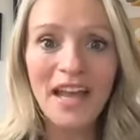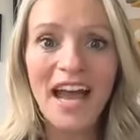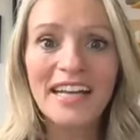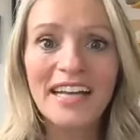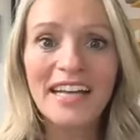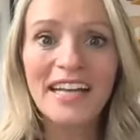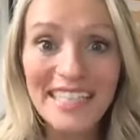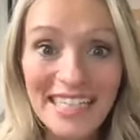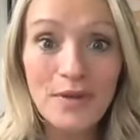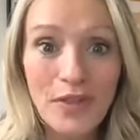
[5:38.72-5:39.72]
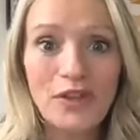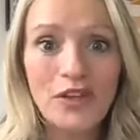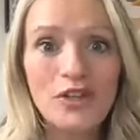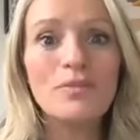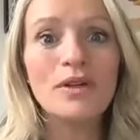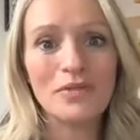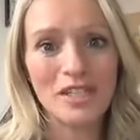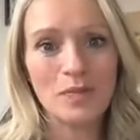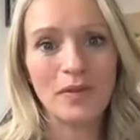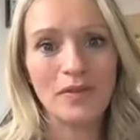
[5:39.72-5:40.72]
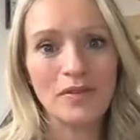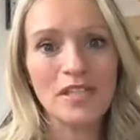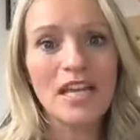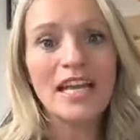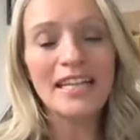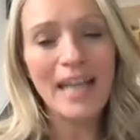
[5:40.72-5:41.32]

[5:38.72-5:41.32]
and lead with the human response.